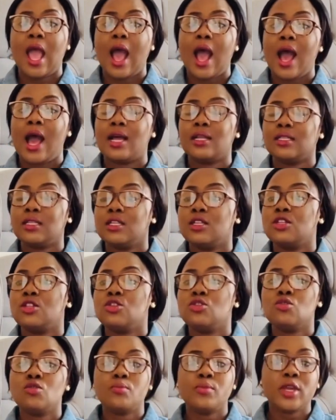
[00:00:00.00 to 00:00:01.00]
and
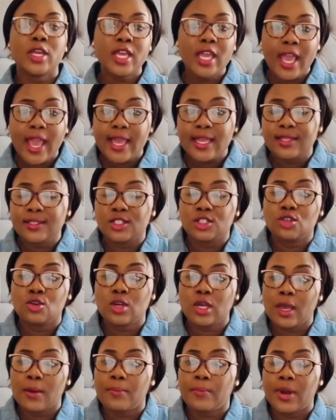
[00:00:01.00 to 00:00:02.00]
you'll be here in the
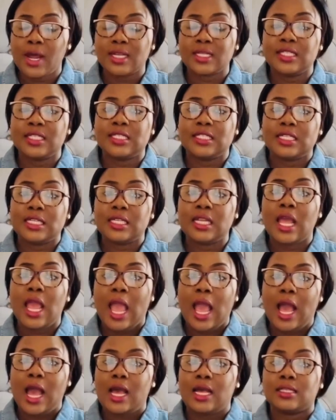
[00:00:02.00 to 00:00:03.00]
UK practicing
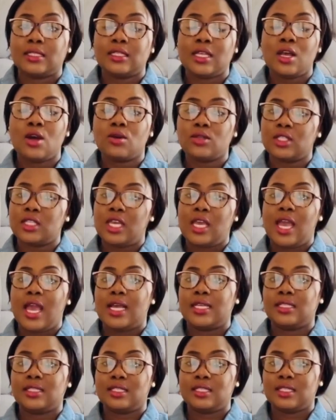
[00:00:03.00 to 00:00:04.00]
as healthcare
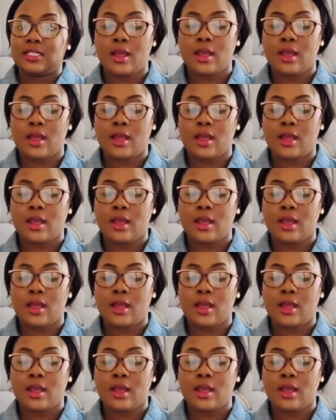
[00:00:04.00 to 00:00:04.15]
assistant.